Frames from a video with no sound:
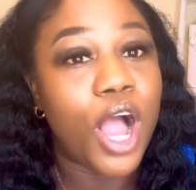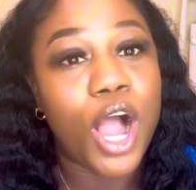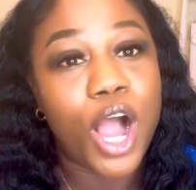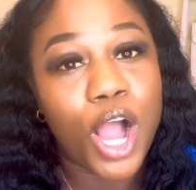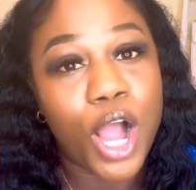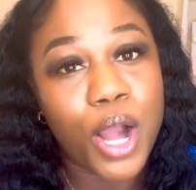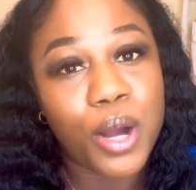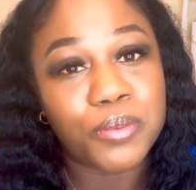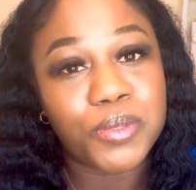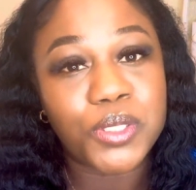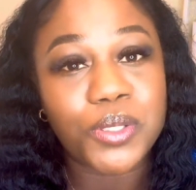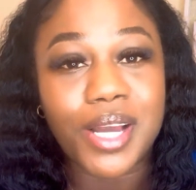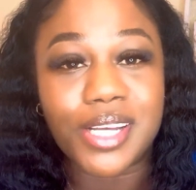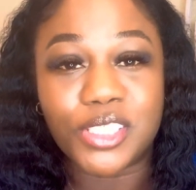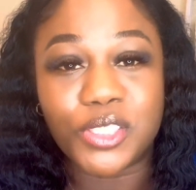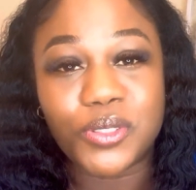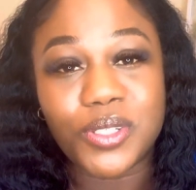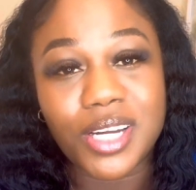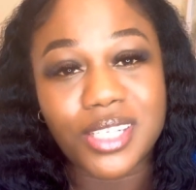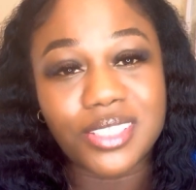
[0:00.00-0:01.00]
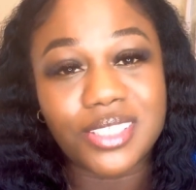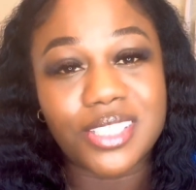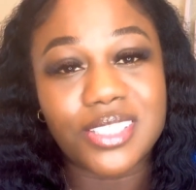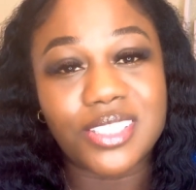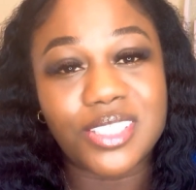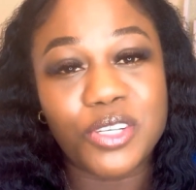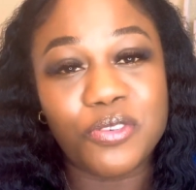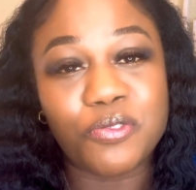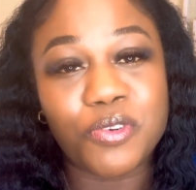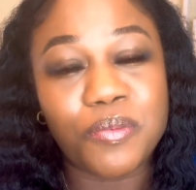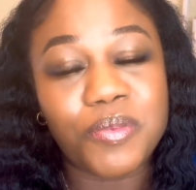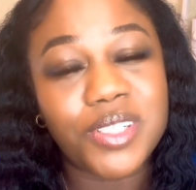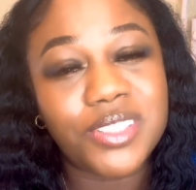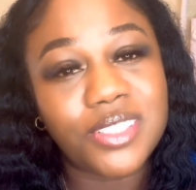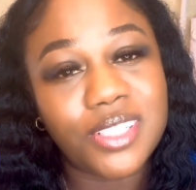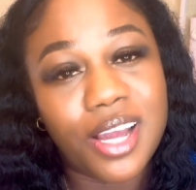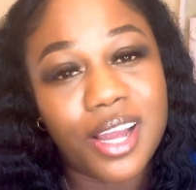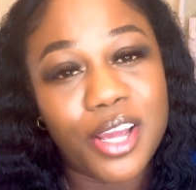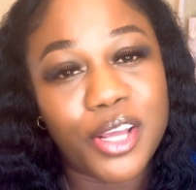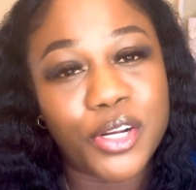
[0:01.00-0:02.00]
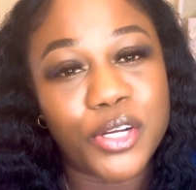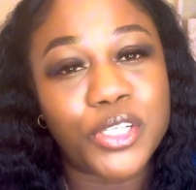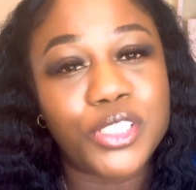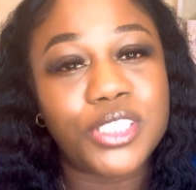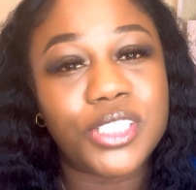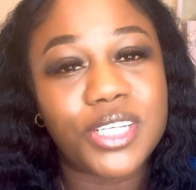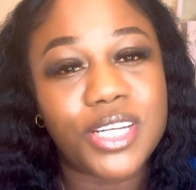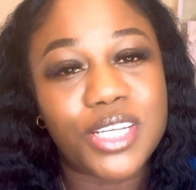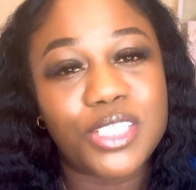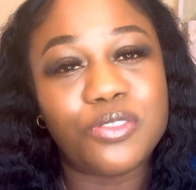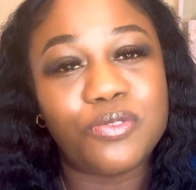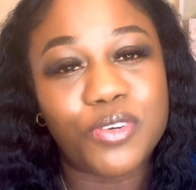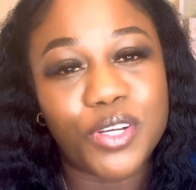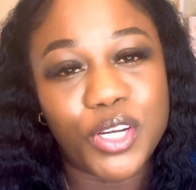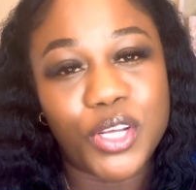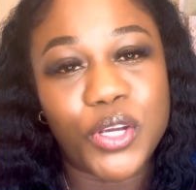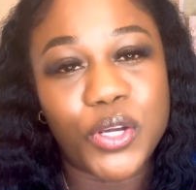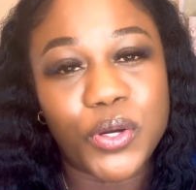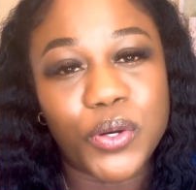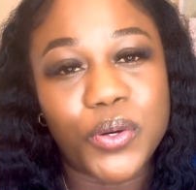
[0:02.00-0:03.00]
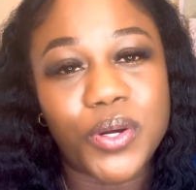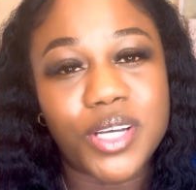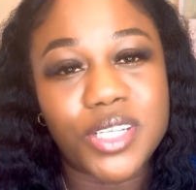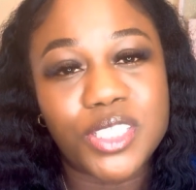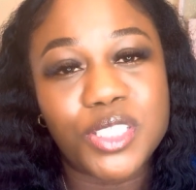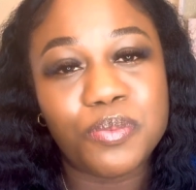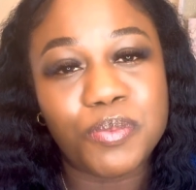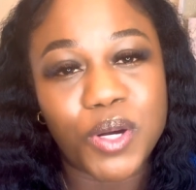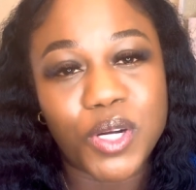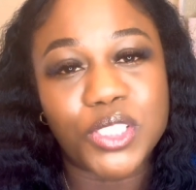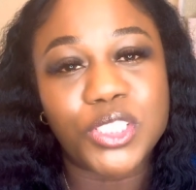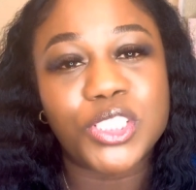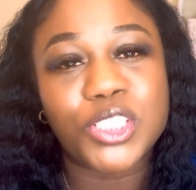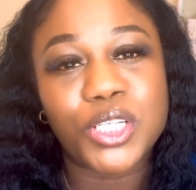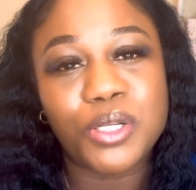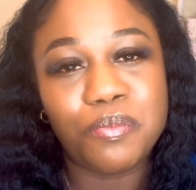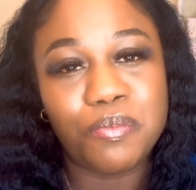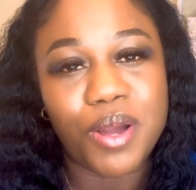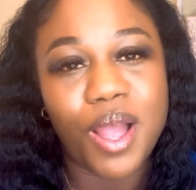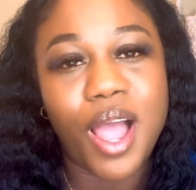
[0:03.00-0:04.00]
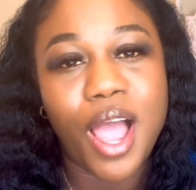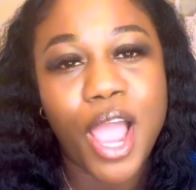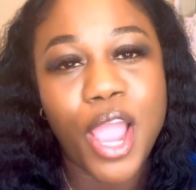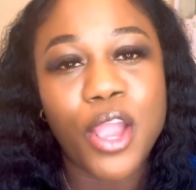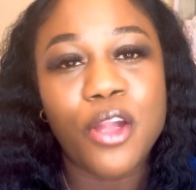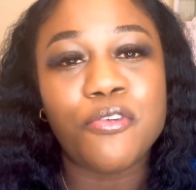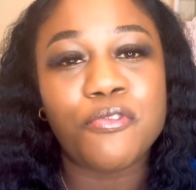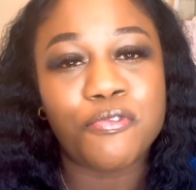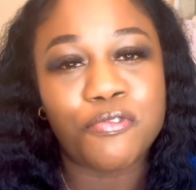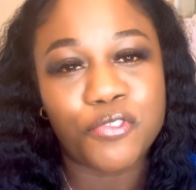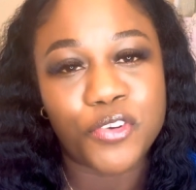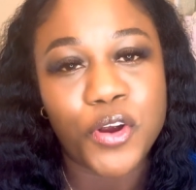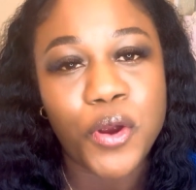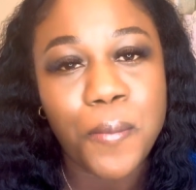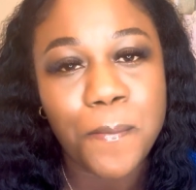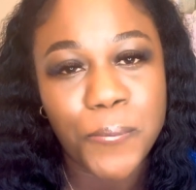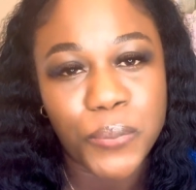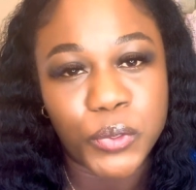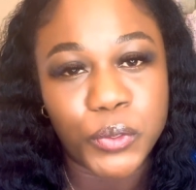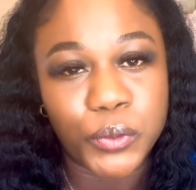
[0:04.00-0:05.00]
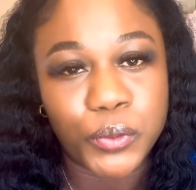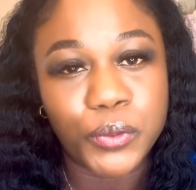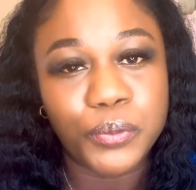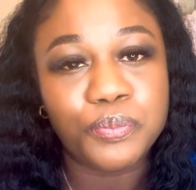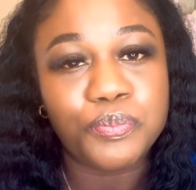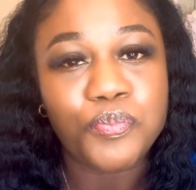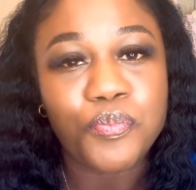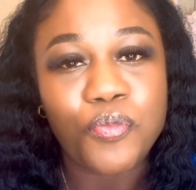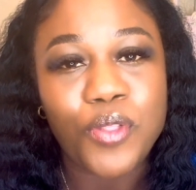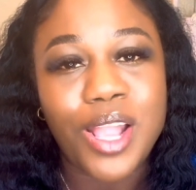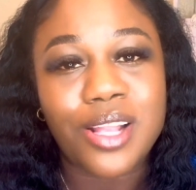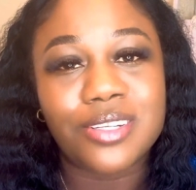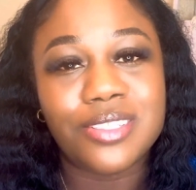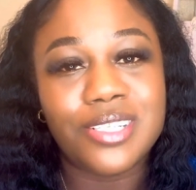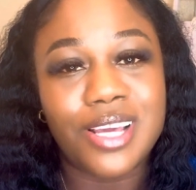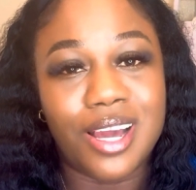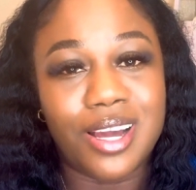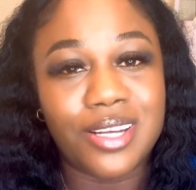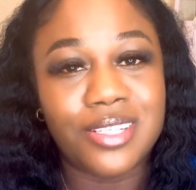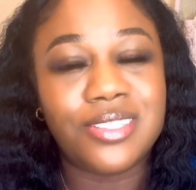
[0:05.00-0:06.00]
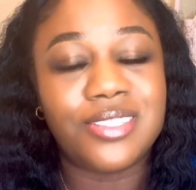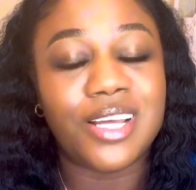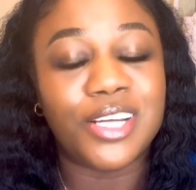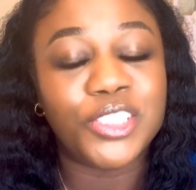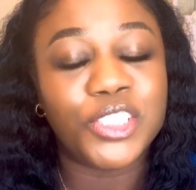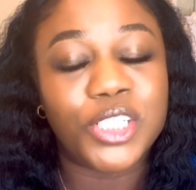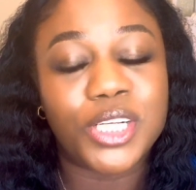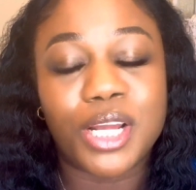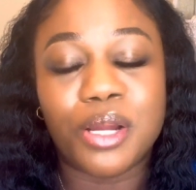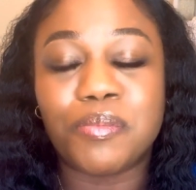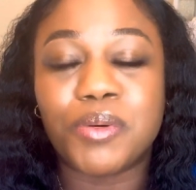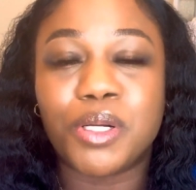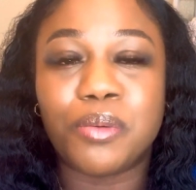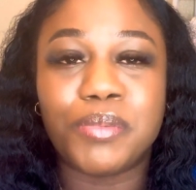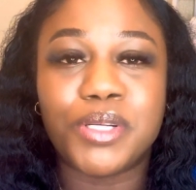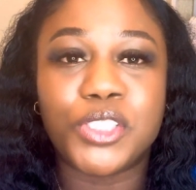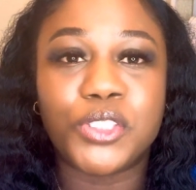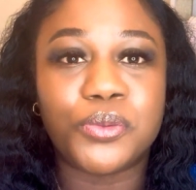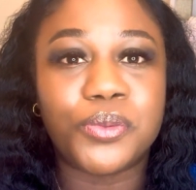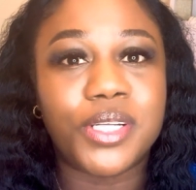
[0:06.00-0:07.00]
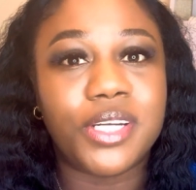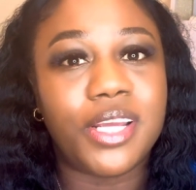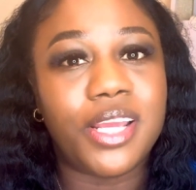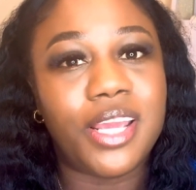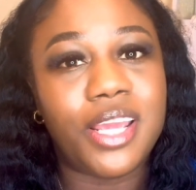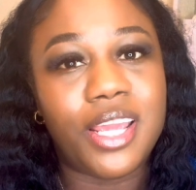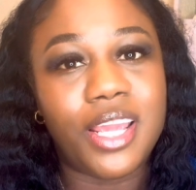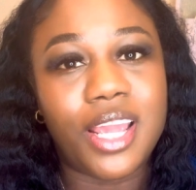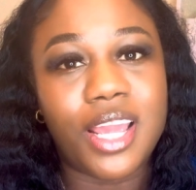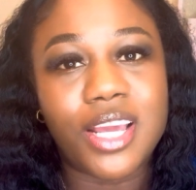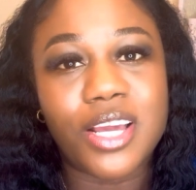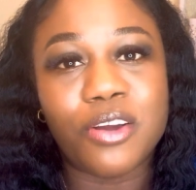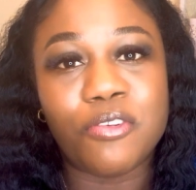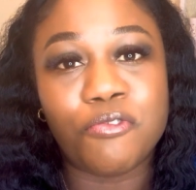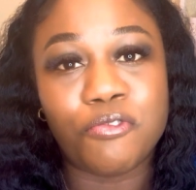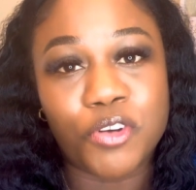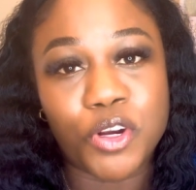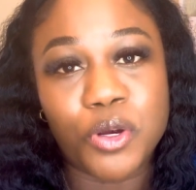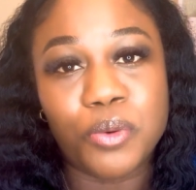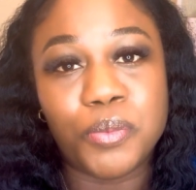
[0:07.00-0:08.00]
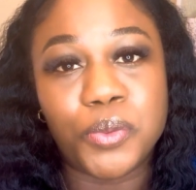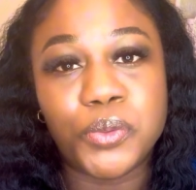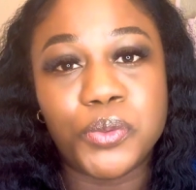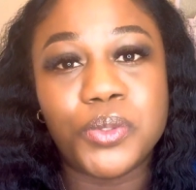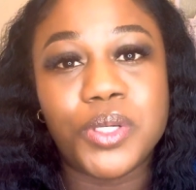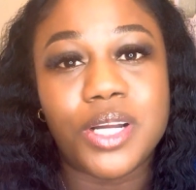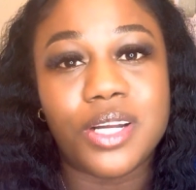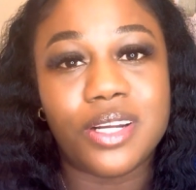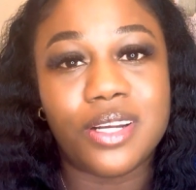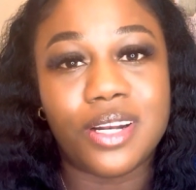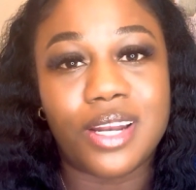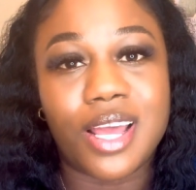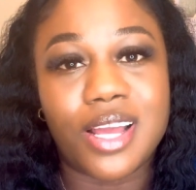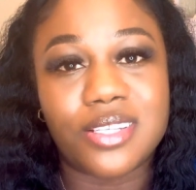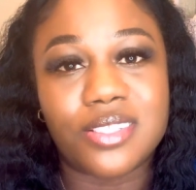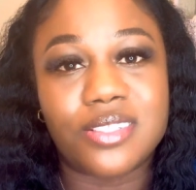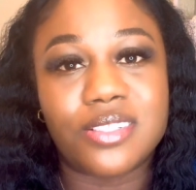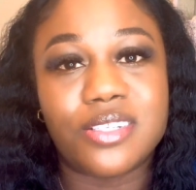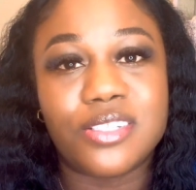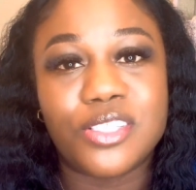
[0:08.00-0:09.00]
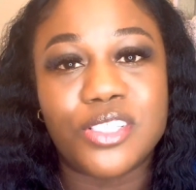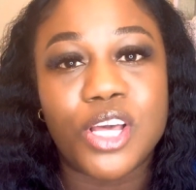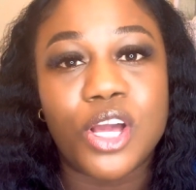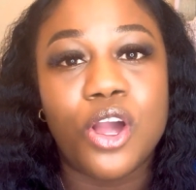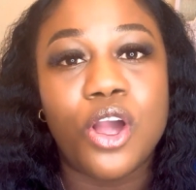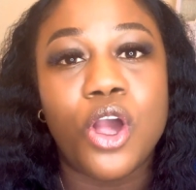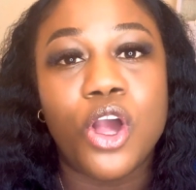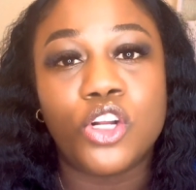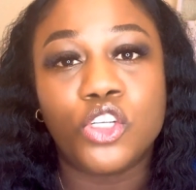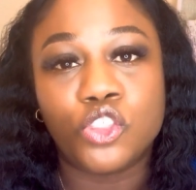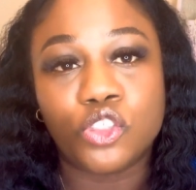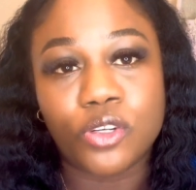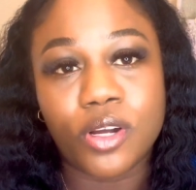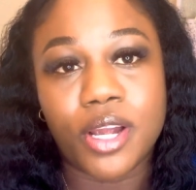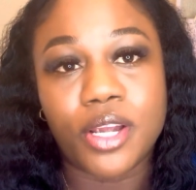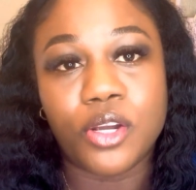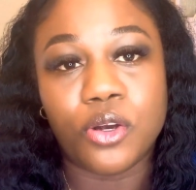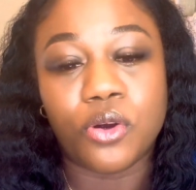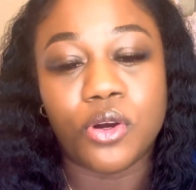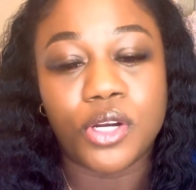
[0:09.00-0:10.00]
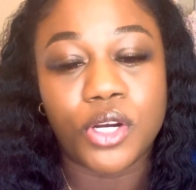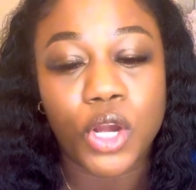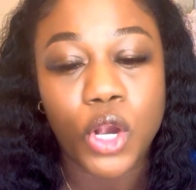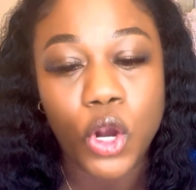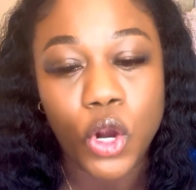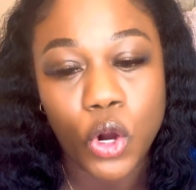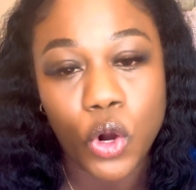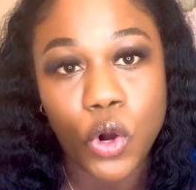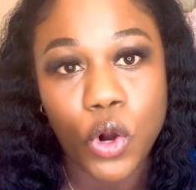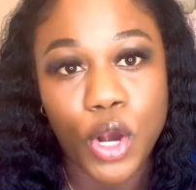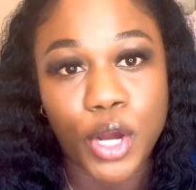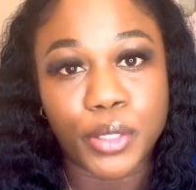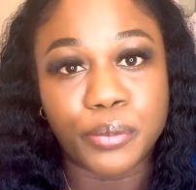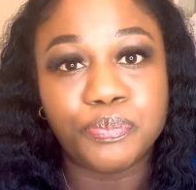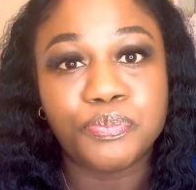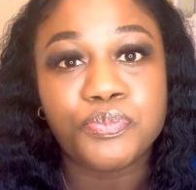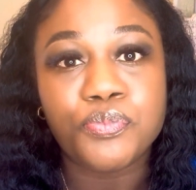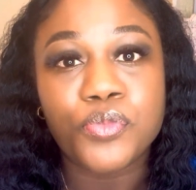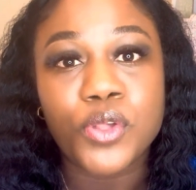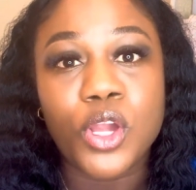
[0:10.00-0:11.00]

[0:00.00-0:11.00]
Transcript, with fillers: Um, so as you guys can see from the title, today's video is sponsored by Firmoo. Yes, and today I'm going to be doing a Firmoo glasses try-on haul.